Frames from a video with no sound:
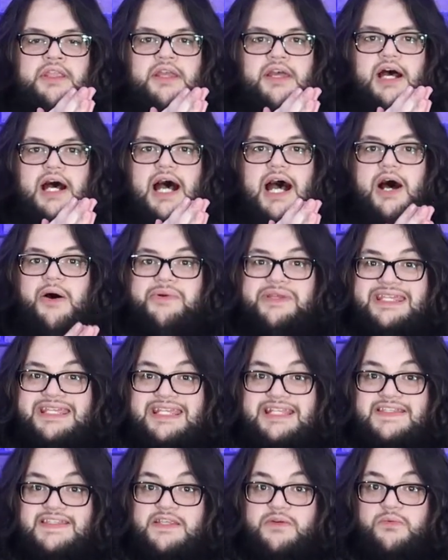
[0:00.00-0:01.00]
How
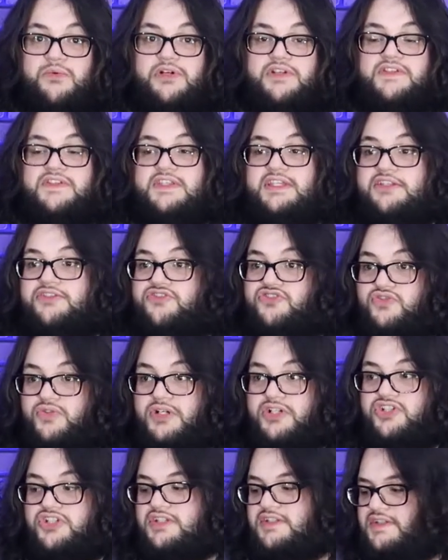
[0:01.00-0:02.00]
easy was the
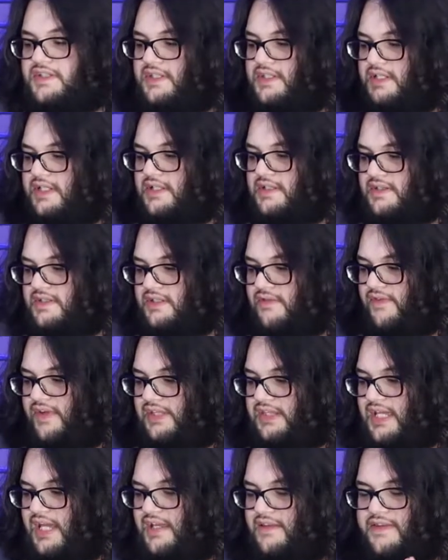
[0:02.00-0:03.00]
instructions and stuff
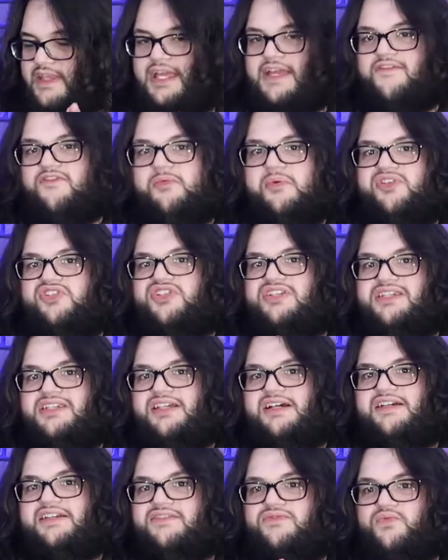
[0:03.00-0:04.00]
like that. That information
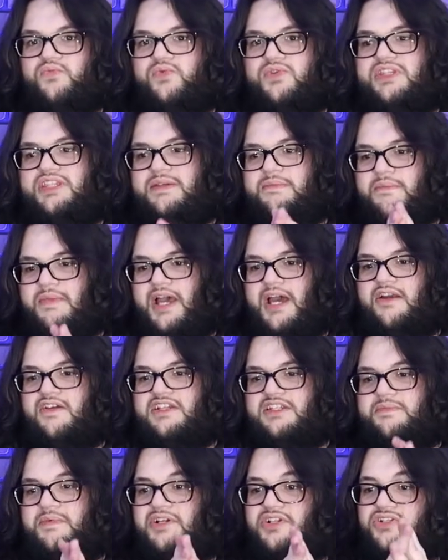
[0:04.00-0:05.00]
does really matter,
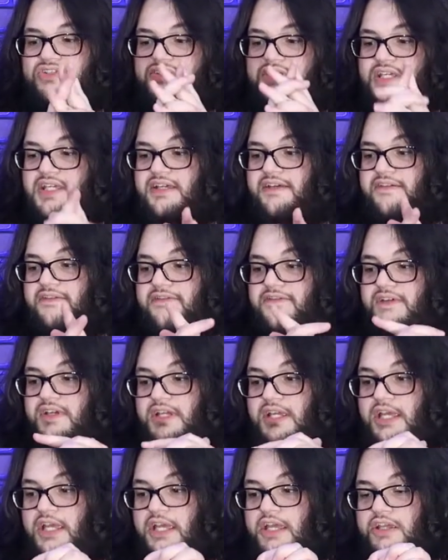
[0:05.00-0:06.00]
especially if
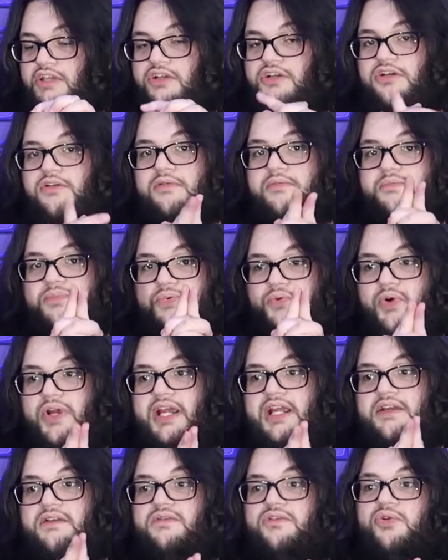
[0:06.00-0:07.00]
you're
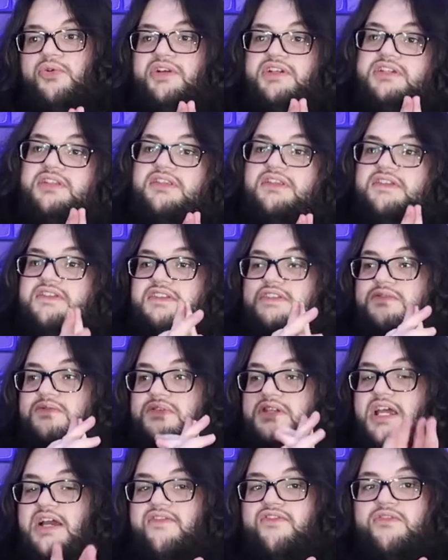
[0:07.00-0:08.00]
brand new going into this and you
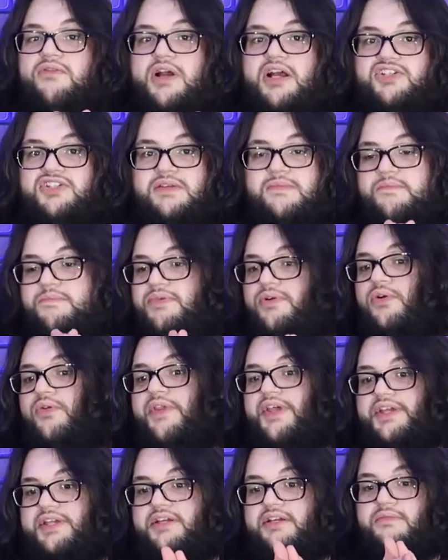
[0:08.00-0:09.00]
never actually
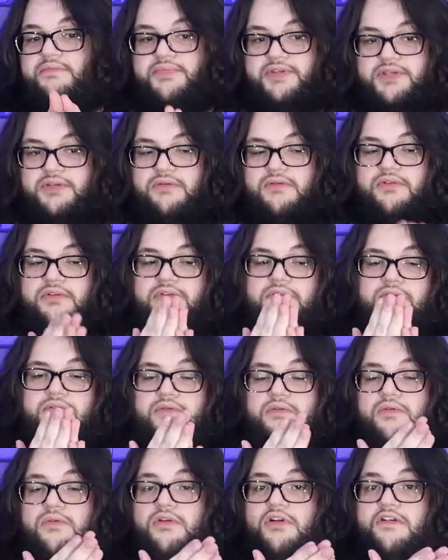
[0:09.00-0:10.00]
built like a
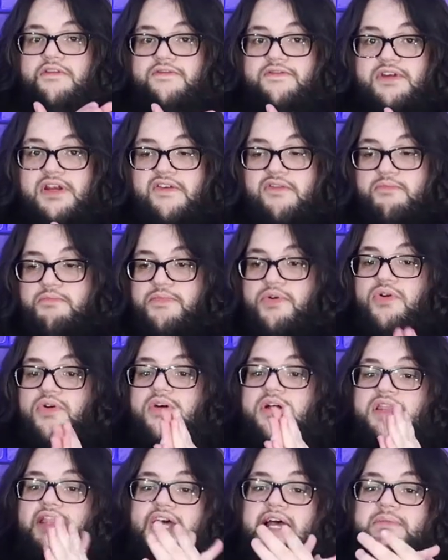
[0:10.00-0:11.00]
computer, or if you never
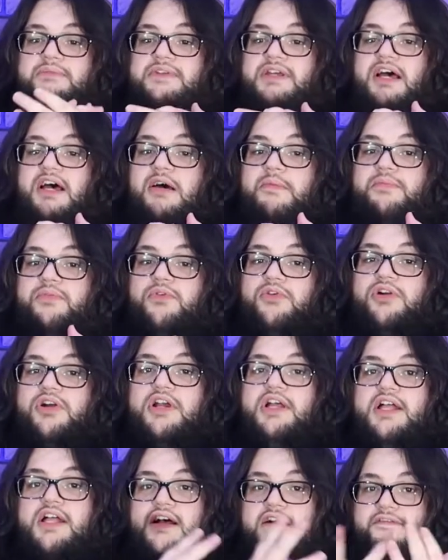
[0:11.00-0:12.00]
built a laptop or
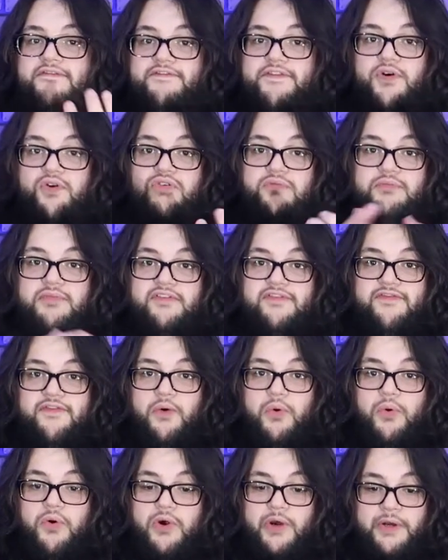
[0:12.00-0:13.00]
a phone
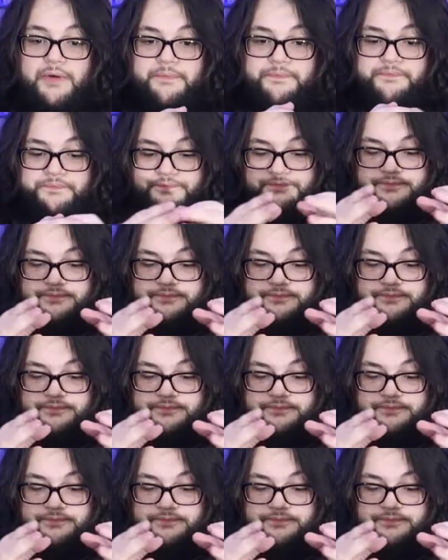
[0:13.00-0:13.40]
before.